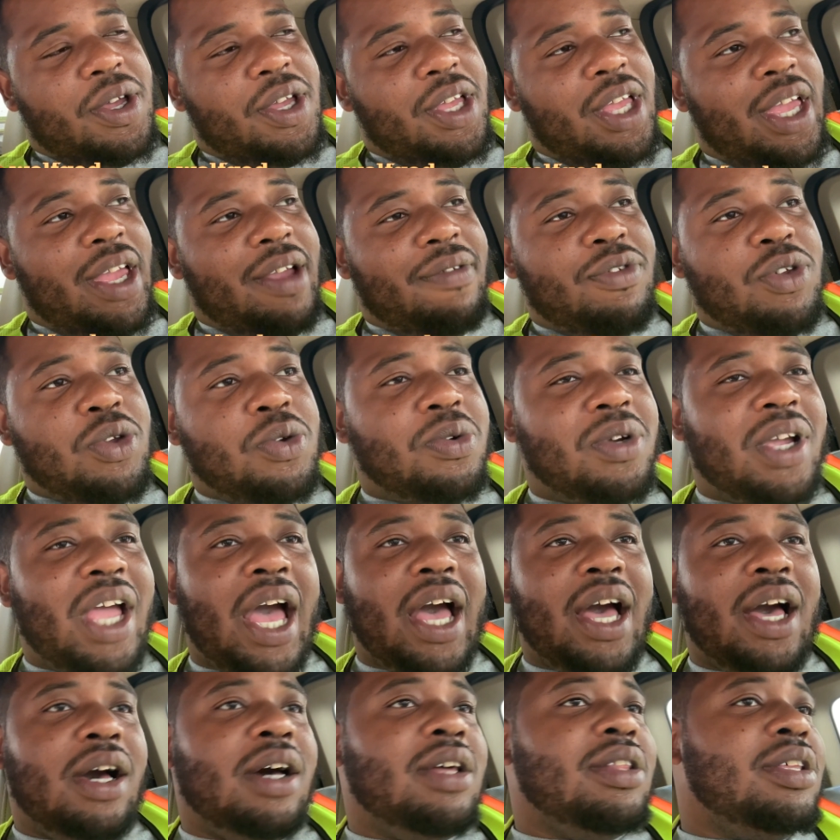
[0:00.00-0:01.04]
if you got
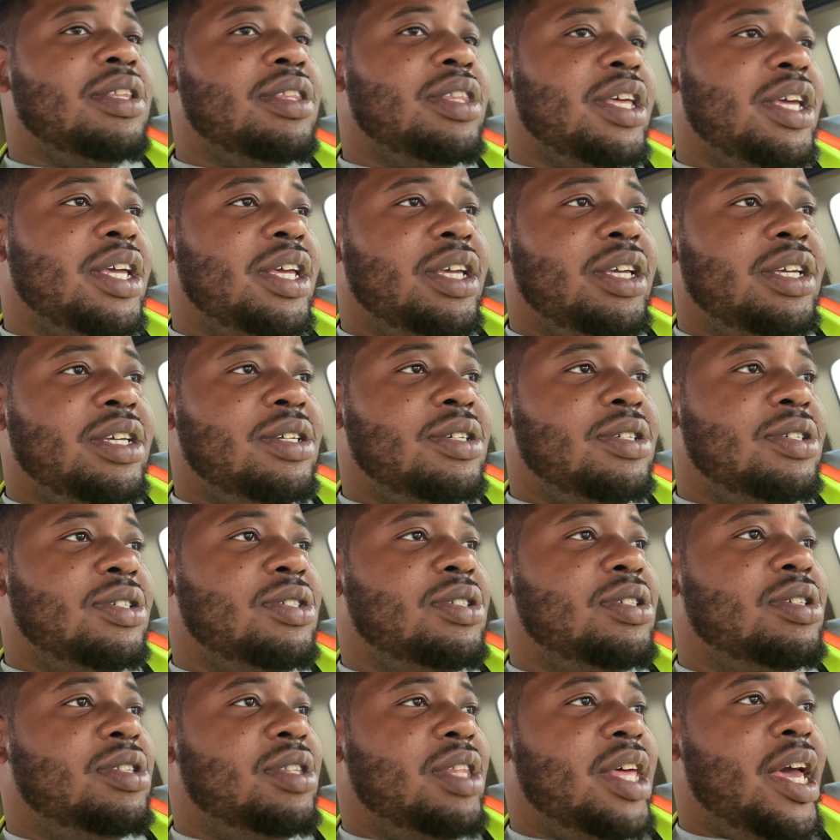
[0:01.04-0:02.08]
other things
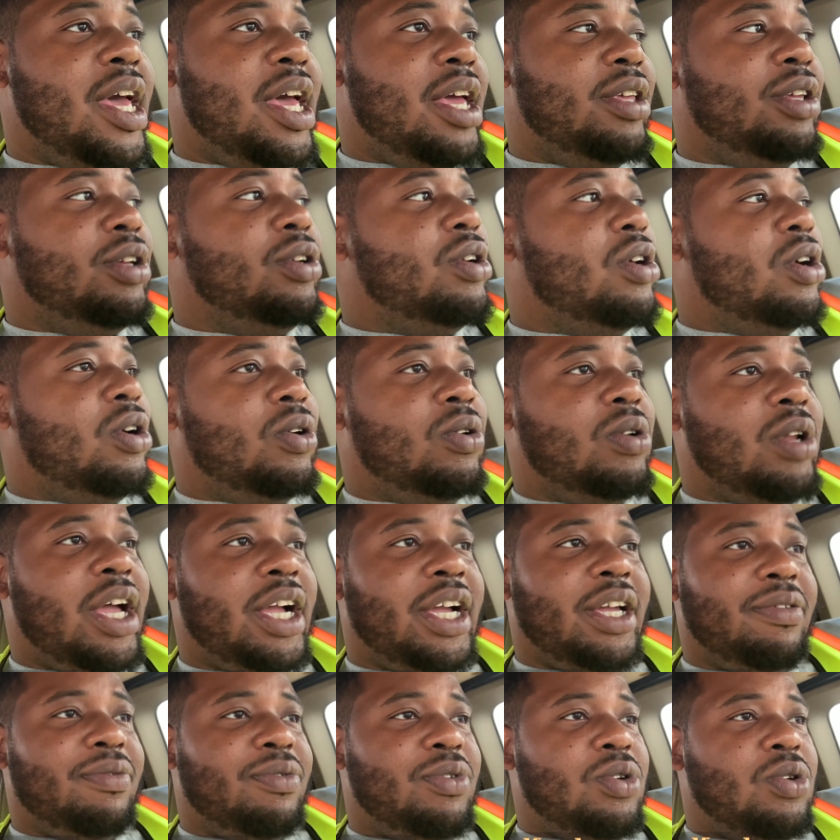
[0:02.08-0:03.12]
that, you know, like
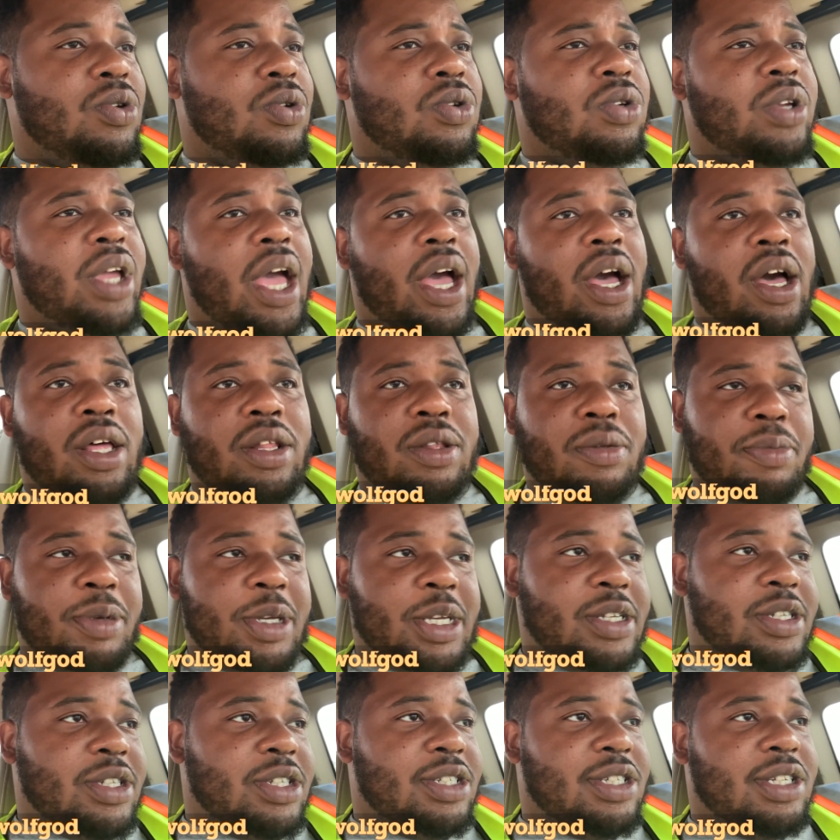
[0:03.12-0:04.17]
if you got other
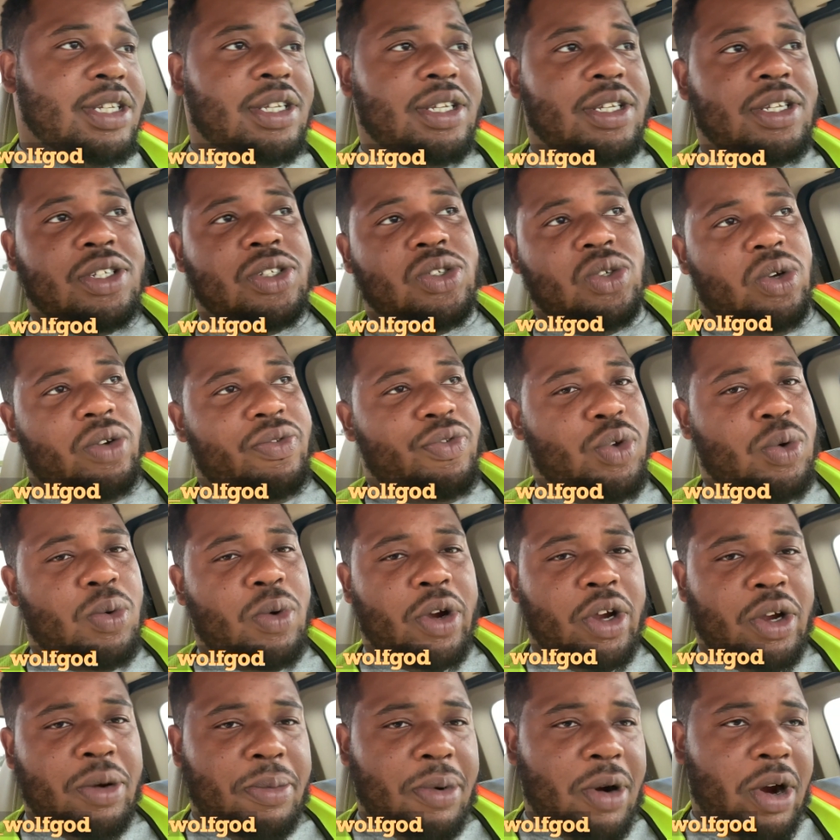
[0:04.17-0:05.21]
businesses or if you
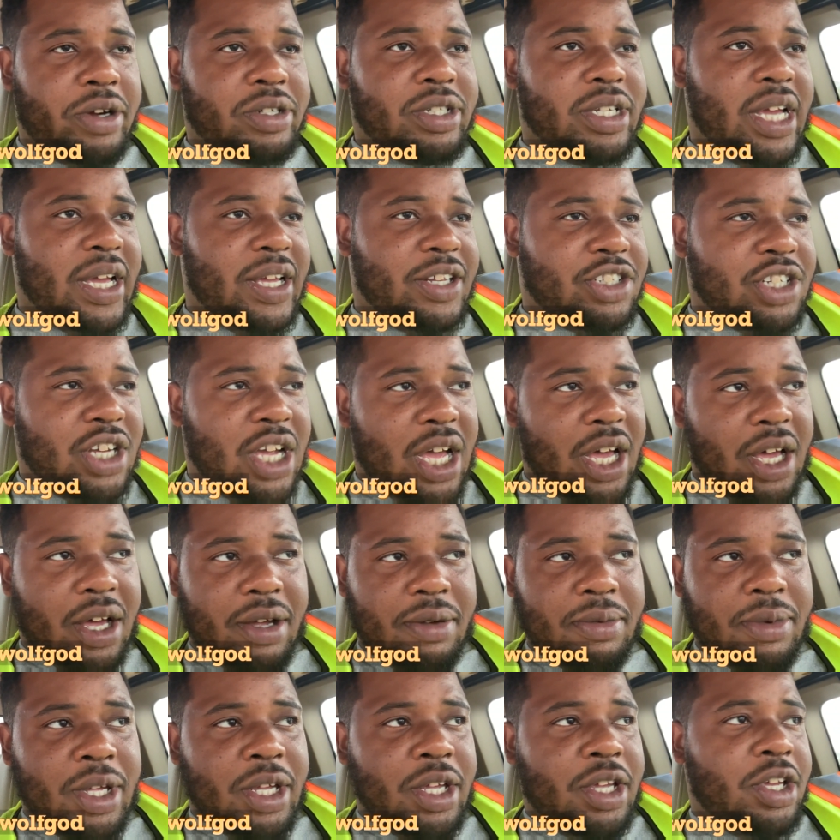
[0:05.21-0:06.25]
work a part-time job,
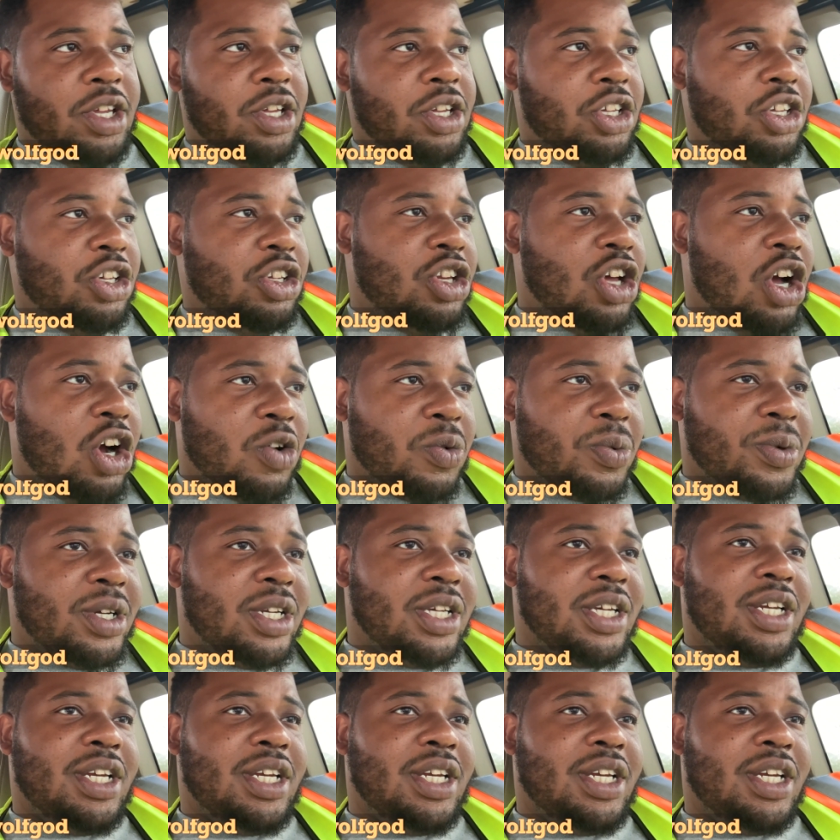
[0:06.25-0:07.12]
you don't really